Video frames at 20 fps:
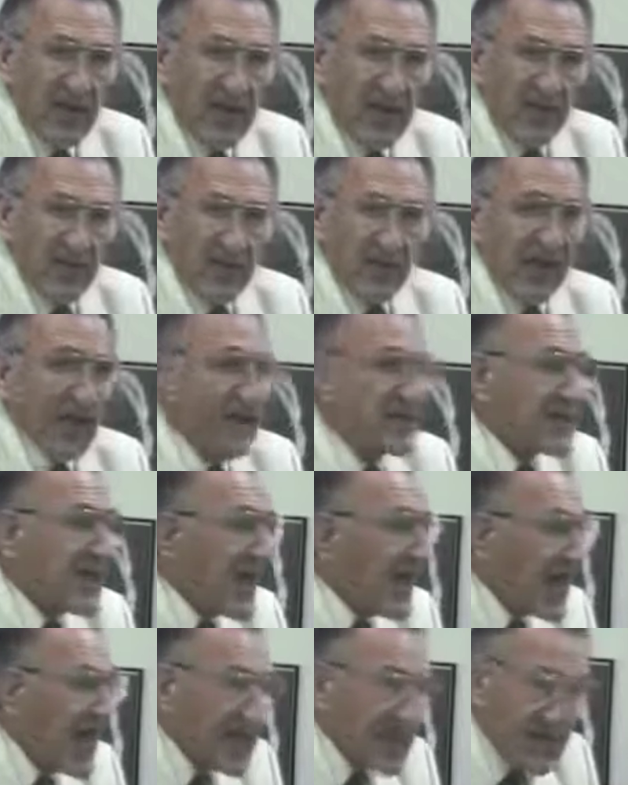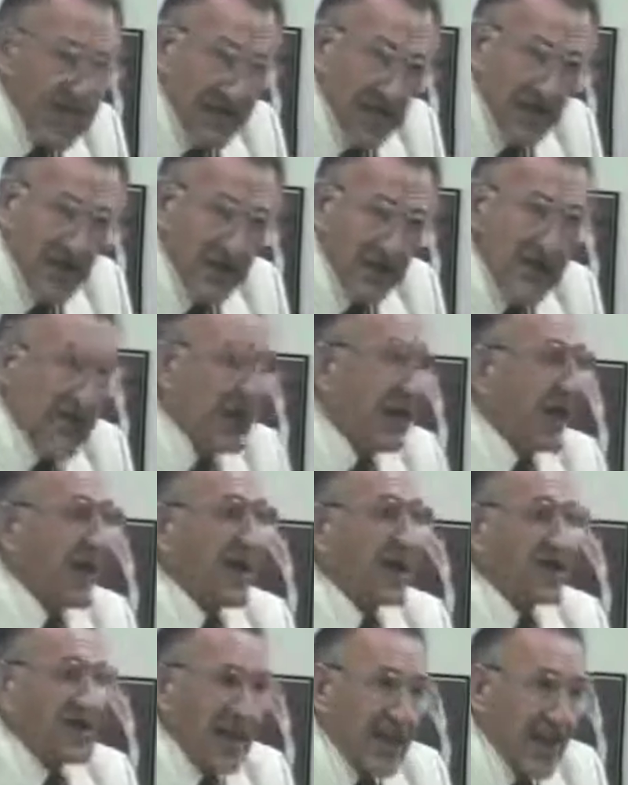But they're going to saying it's killed,
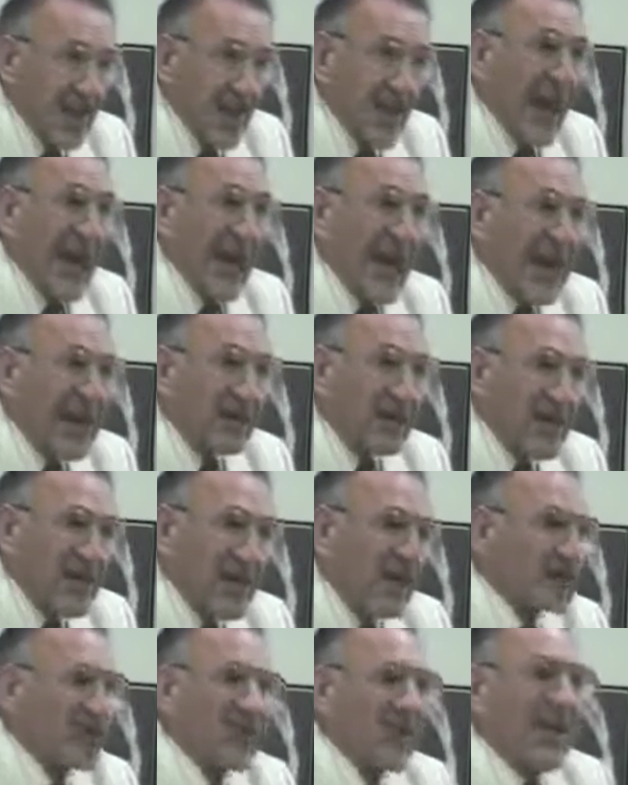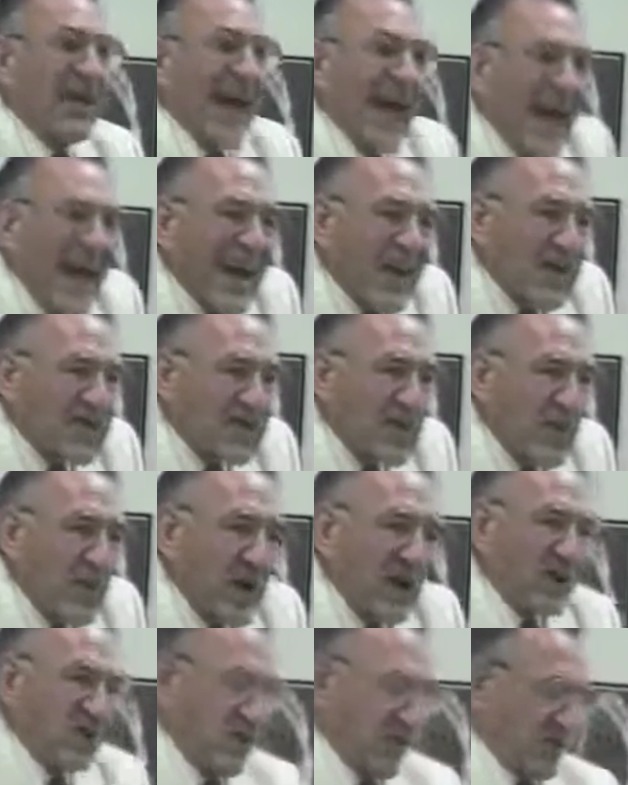and it's killed. Why? Because they're liars and they
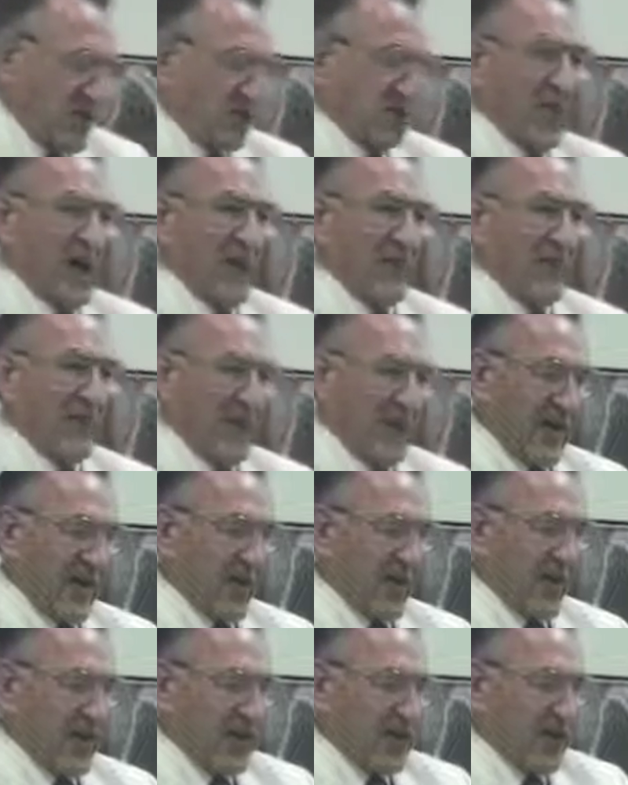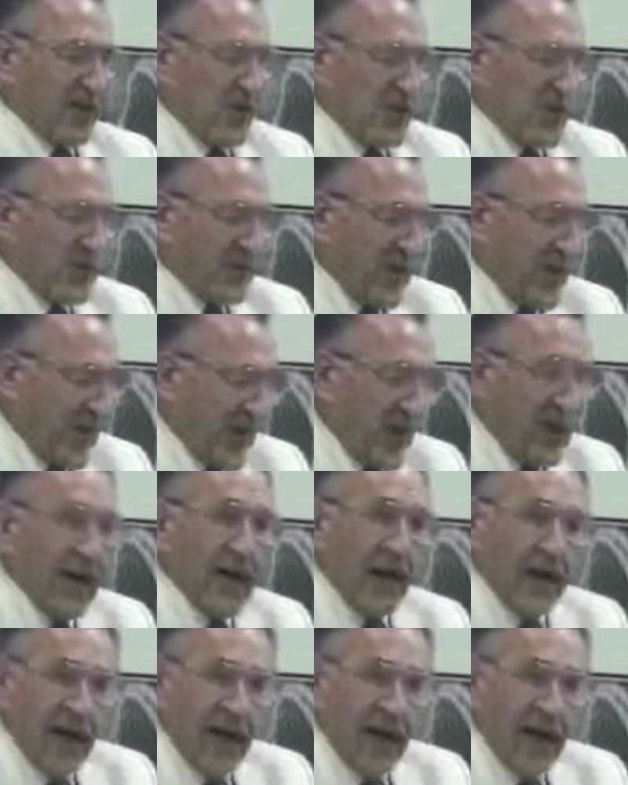want to twist around and make a few bucks for your speeding.